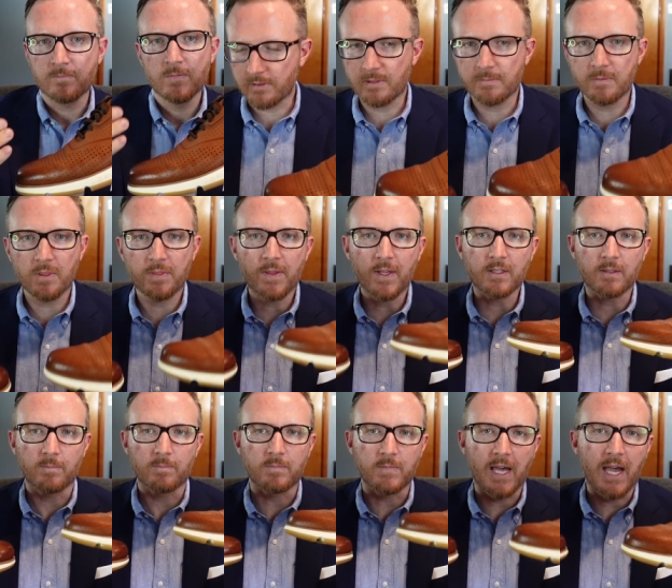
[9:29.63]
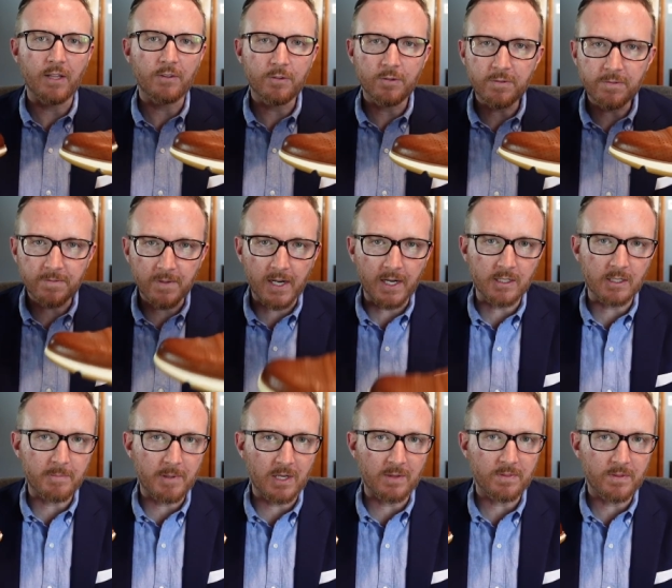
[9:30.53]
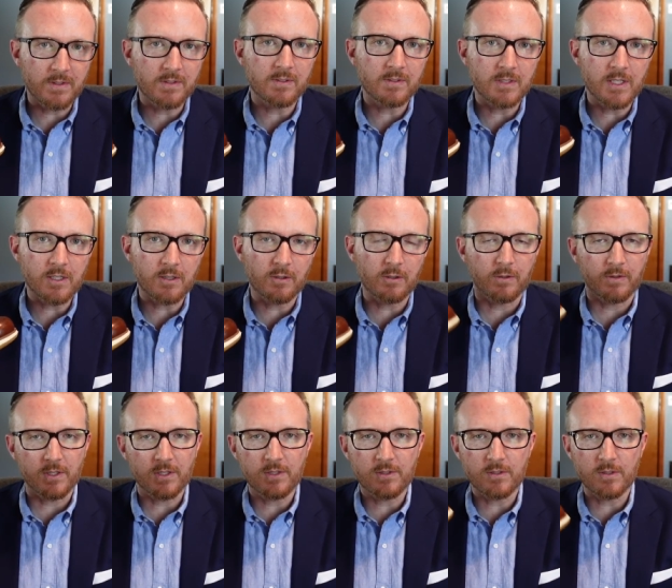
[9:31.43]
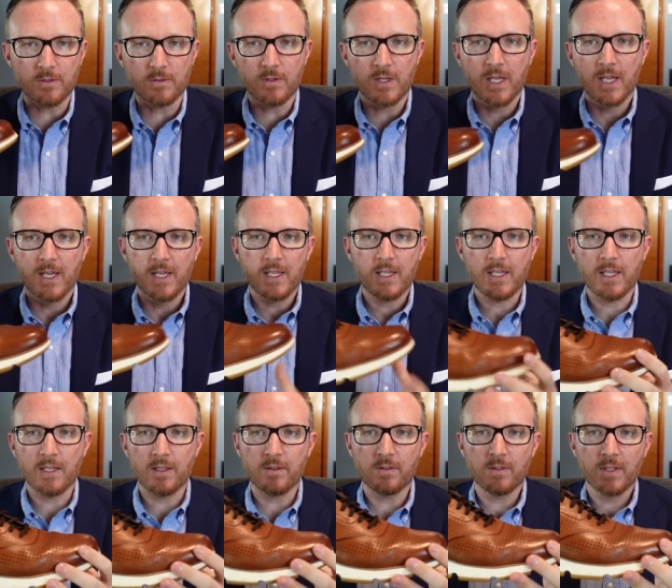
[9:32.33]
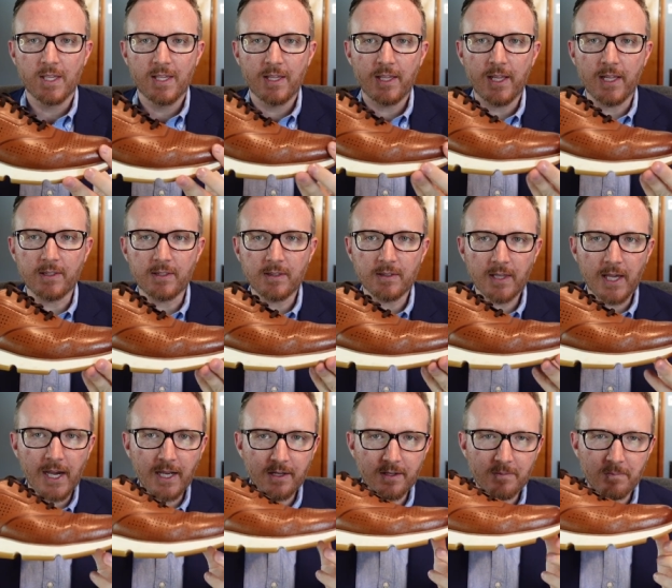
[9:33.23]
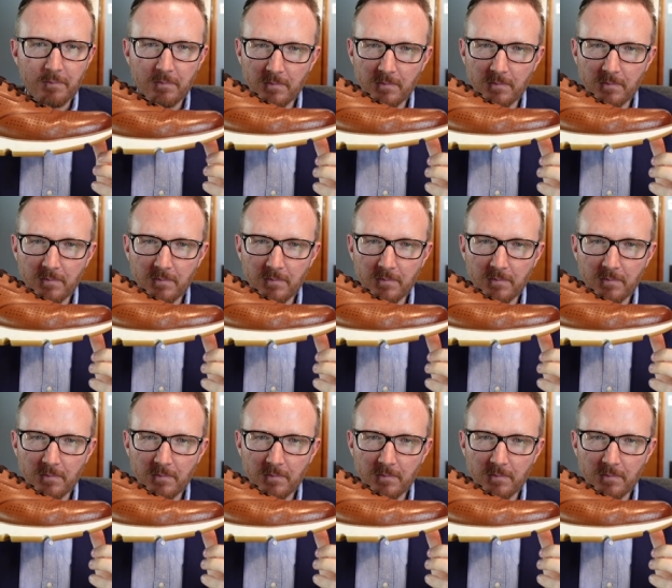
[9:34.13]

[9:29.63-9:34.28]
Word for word: Some of the things I'm not too fond about this sneaker or this shoe is it's not